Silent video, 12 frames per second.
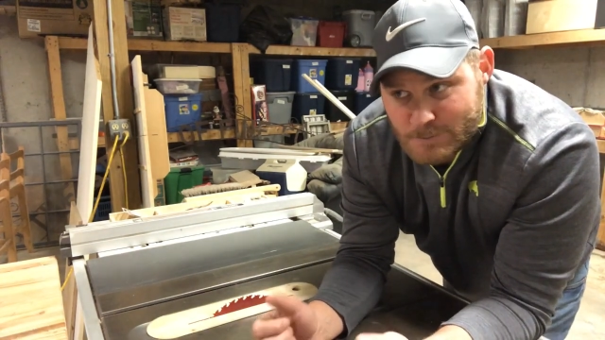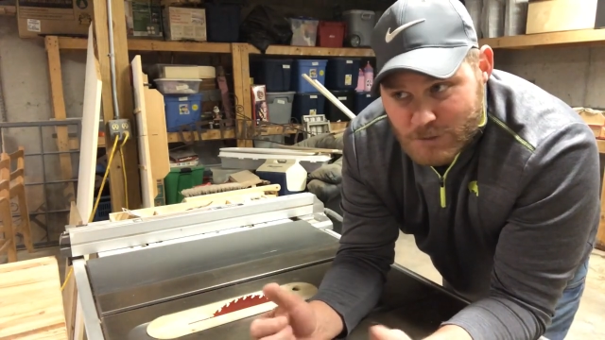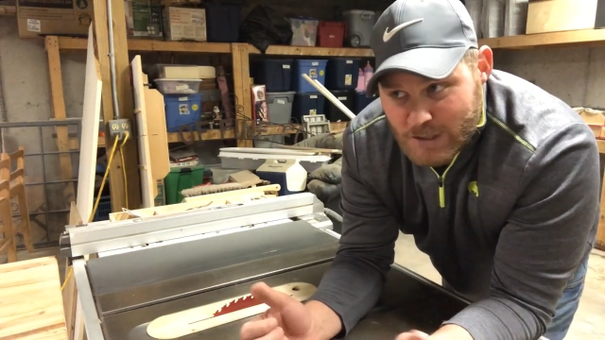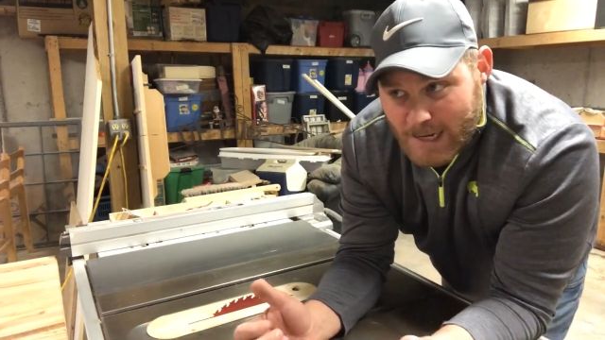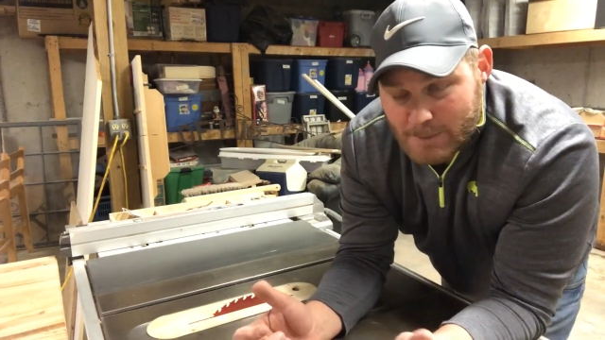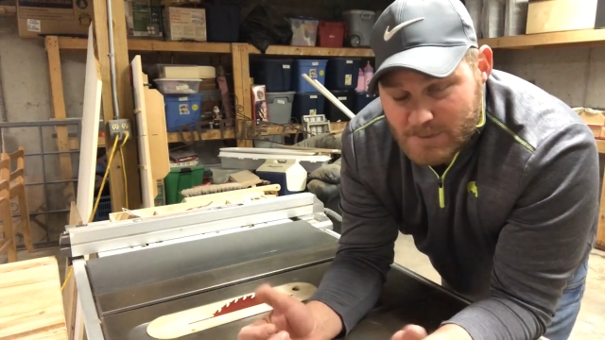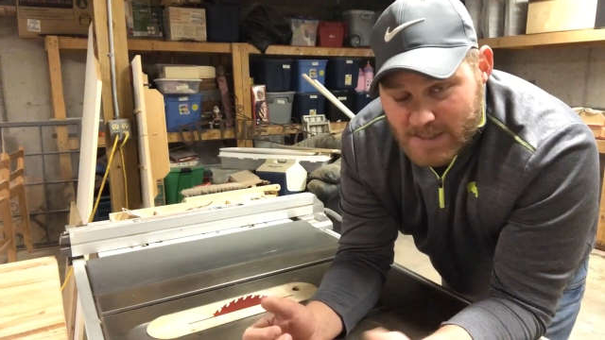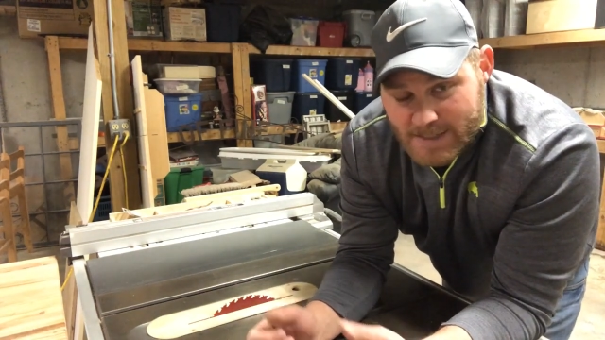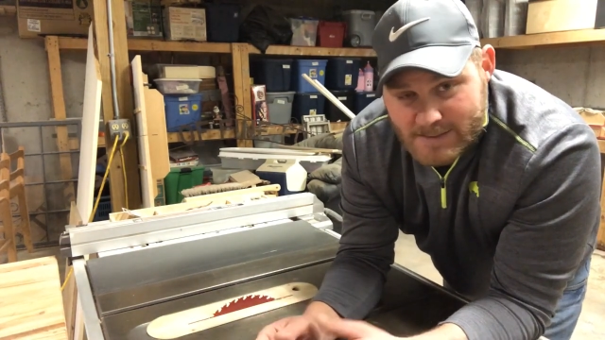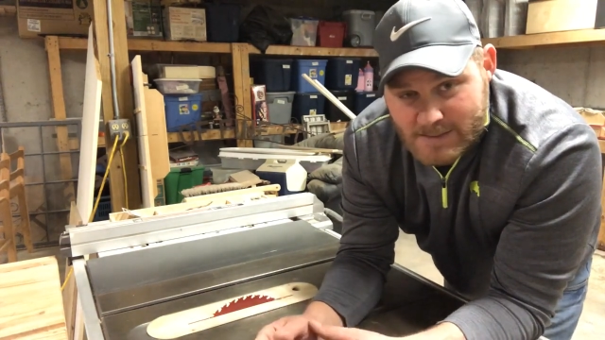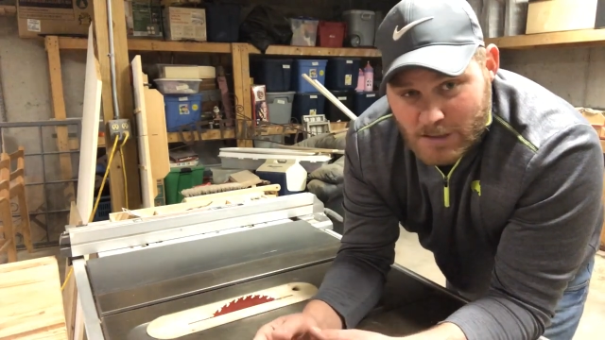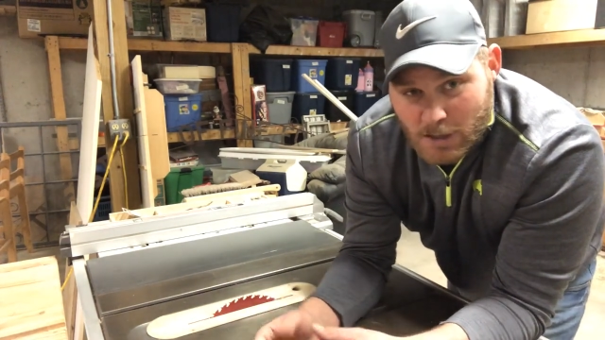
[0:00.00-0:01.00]
job
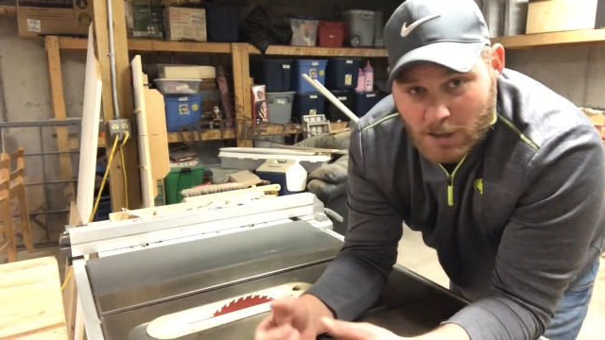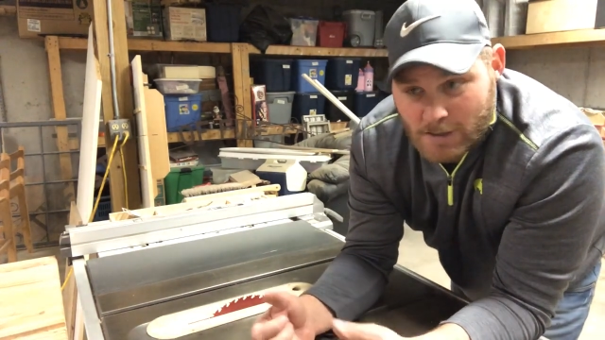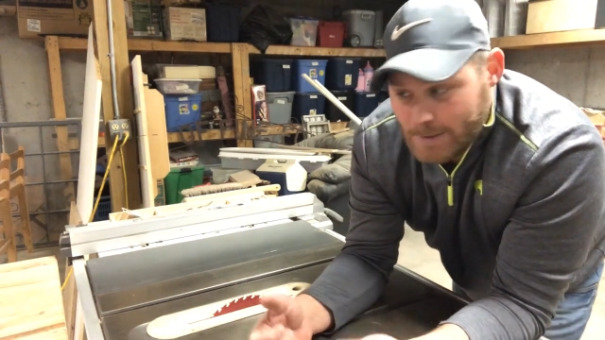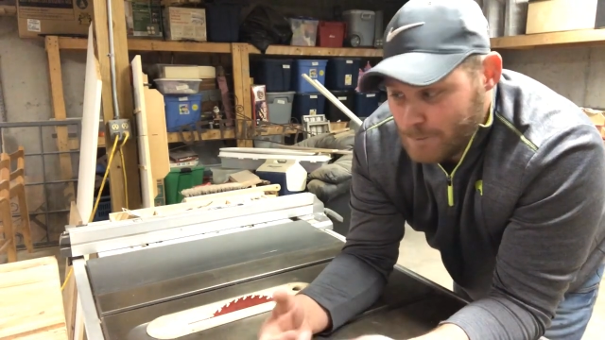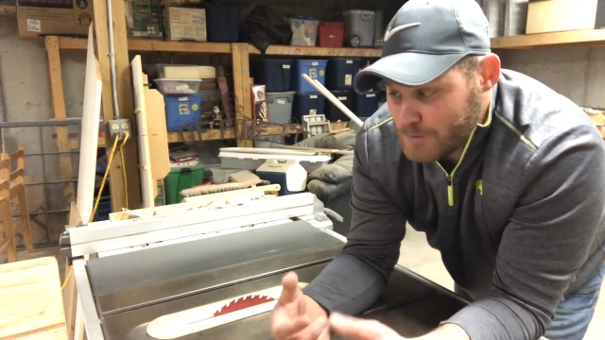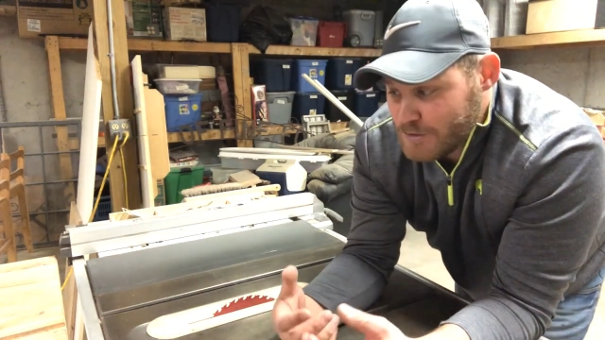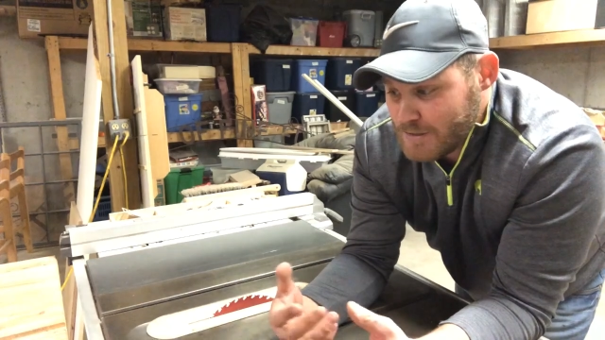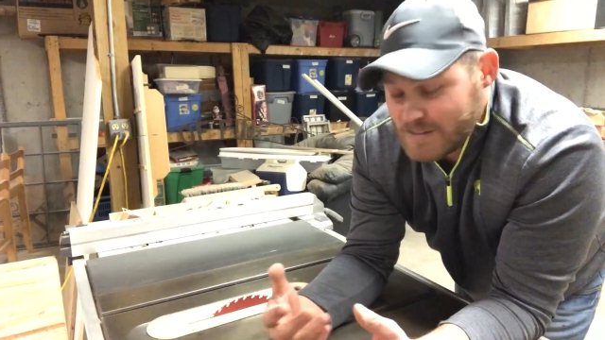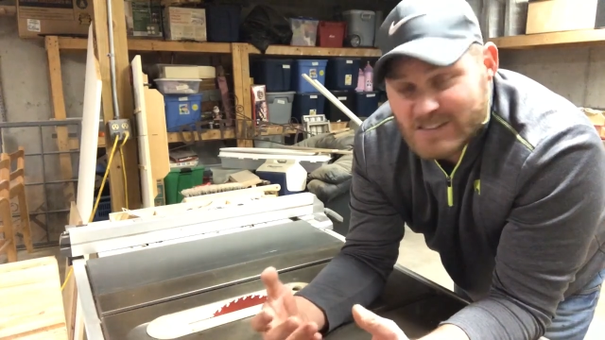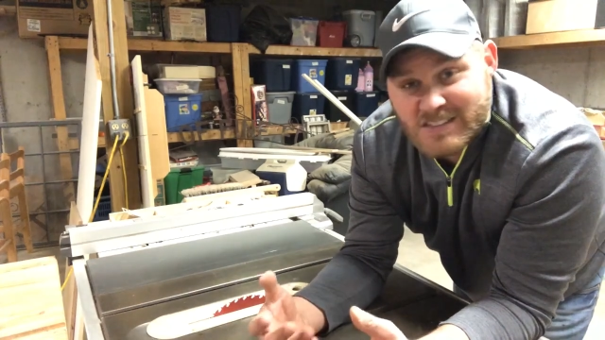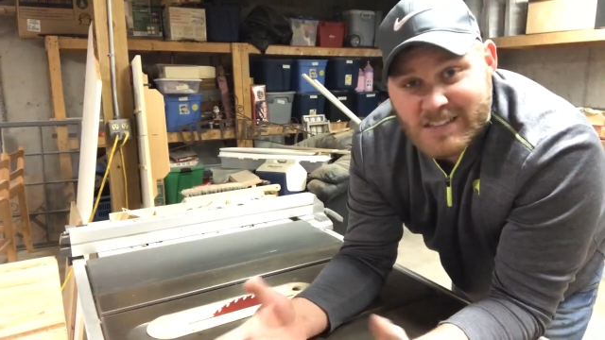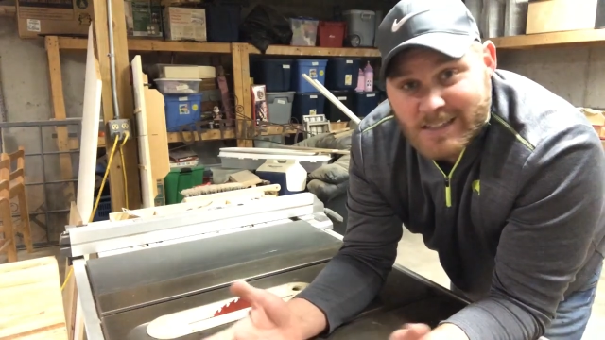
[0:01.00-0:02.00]
site saw that was
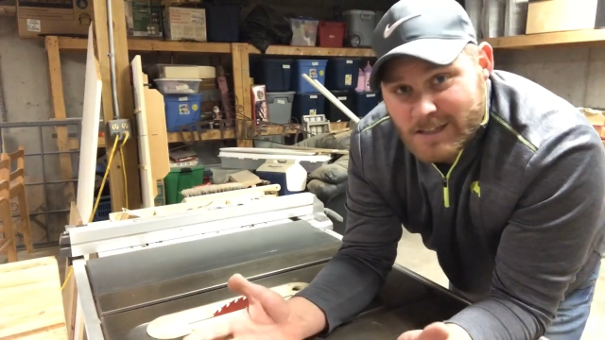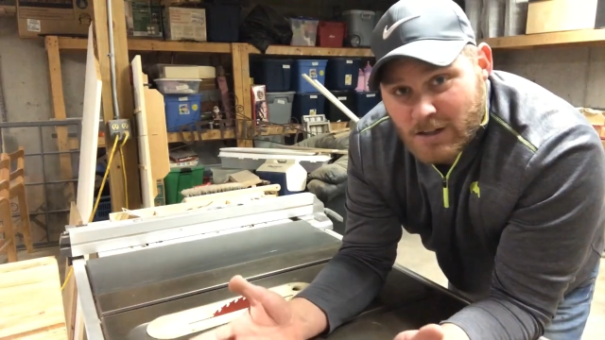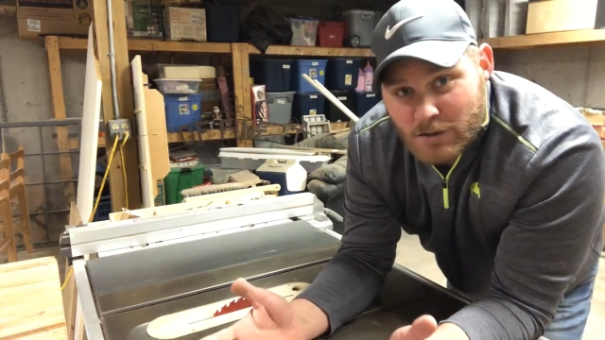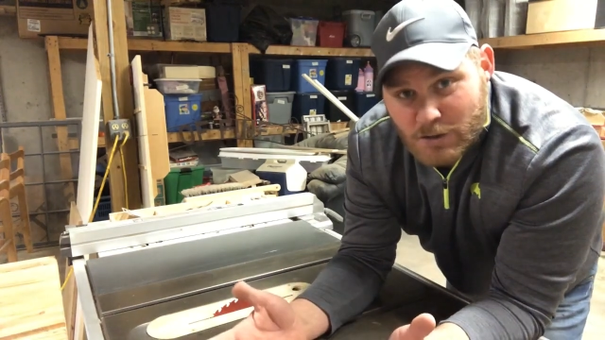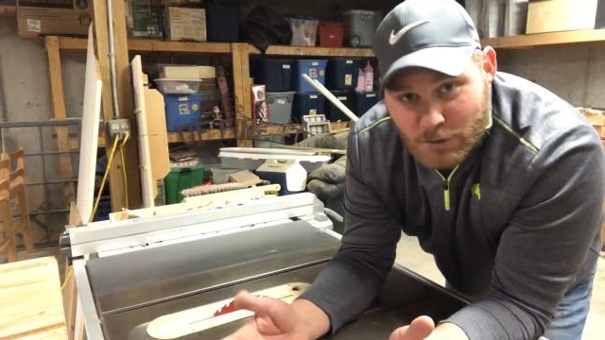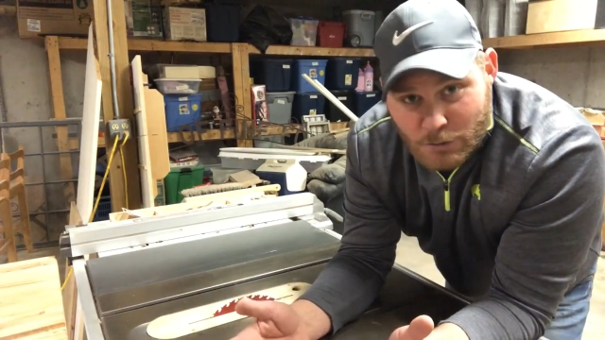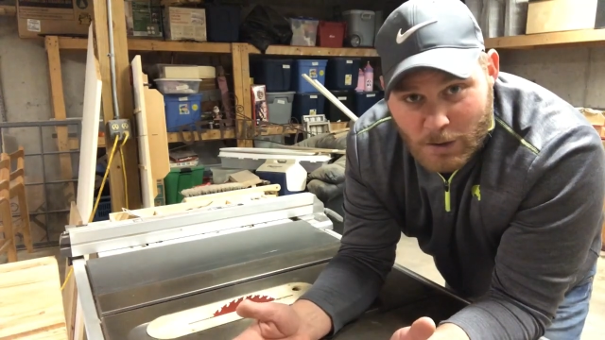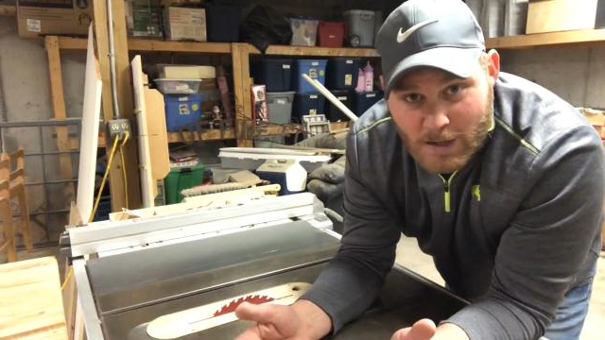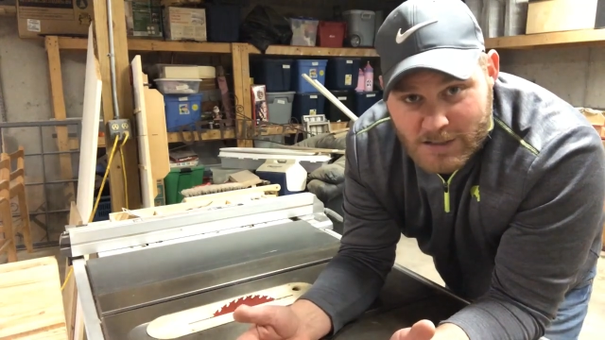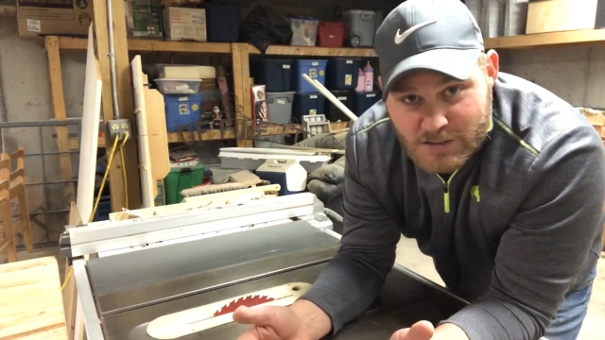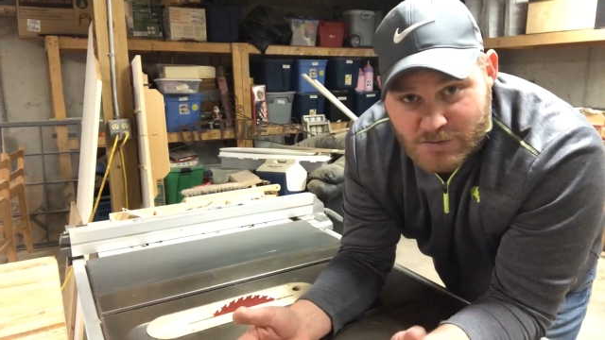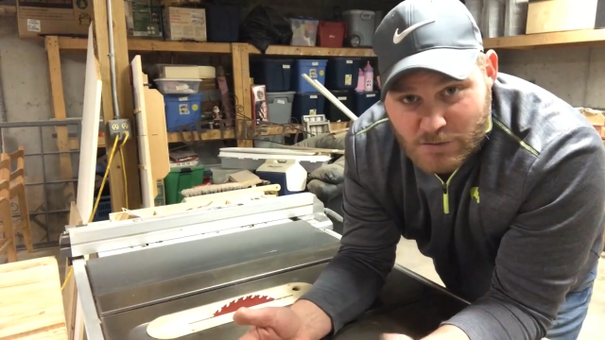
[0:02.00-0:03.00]
just sitting on the
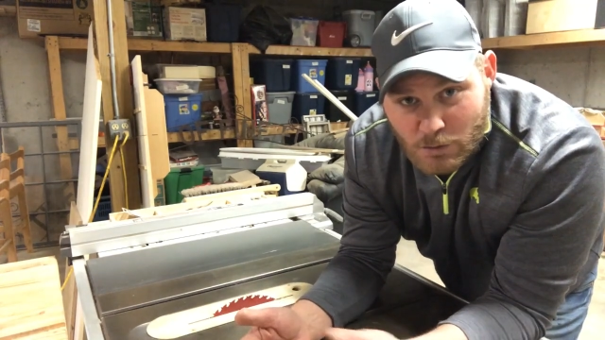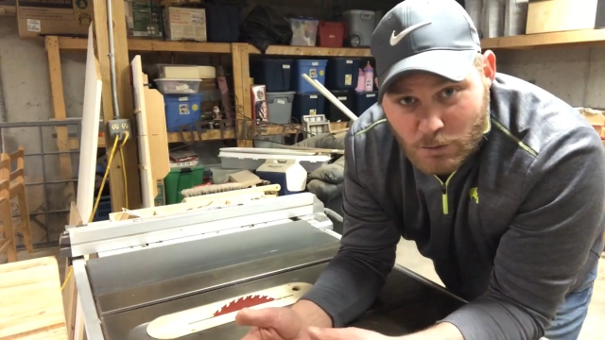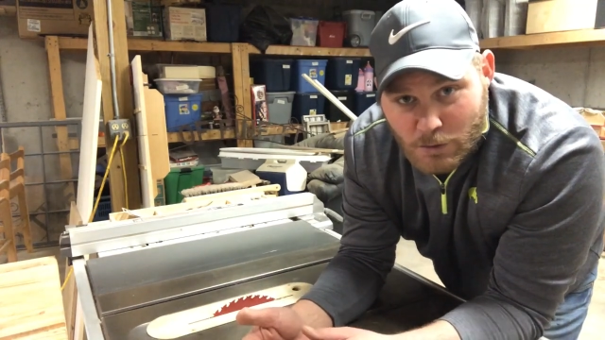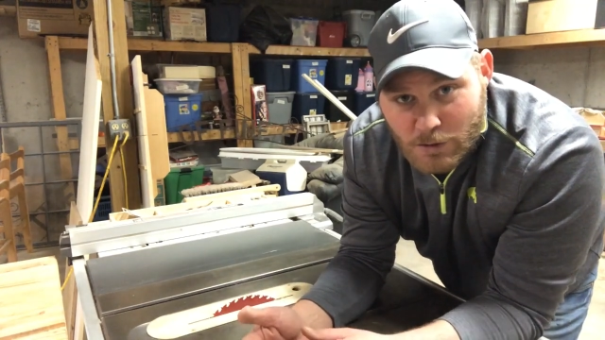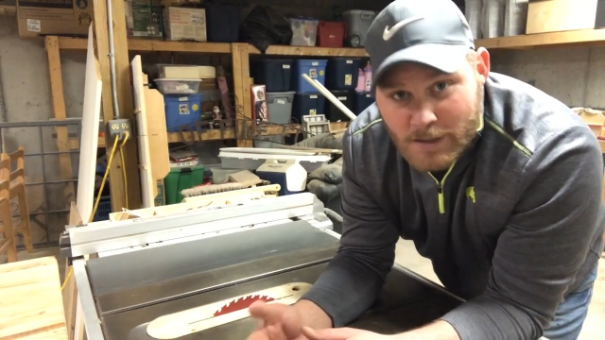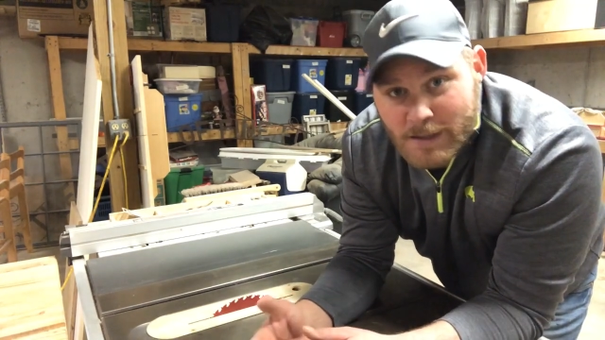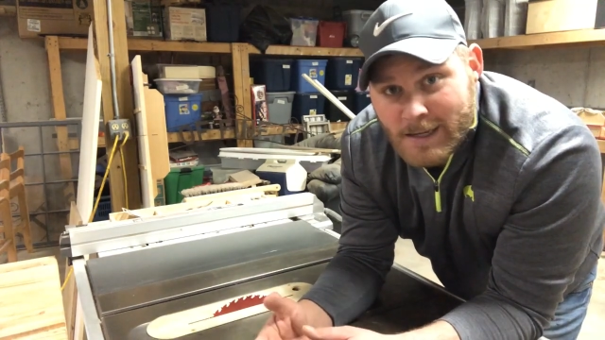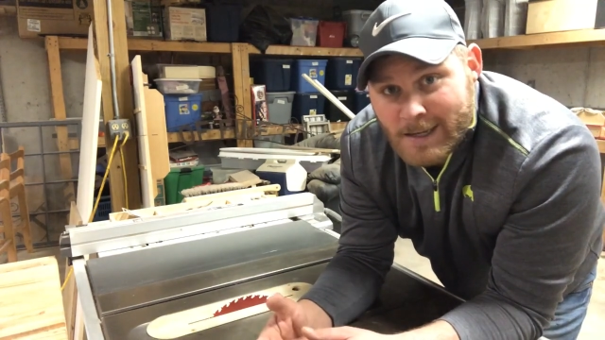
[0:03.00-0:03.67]
garage floor.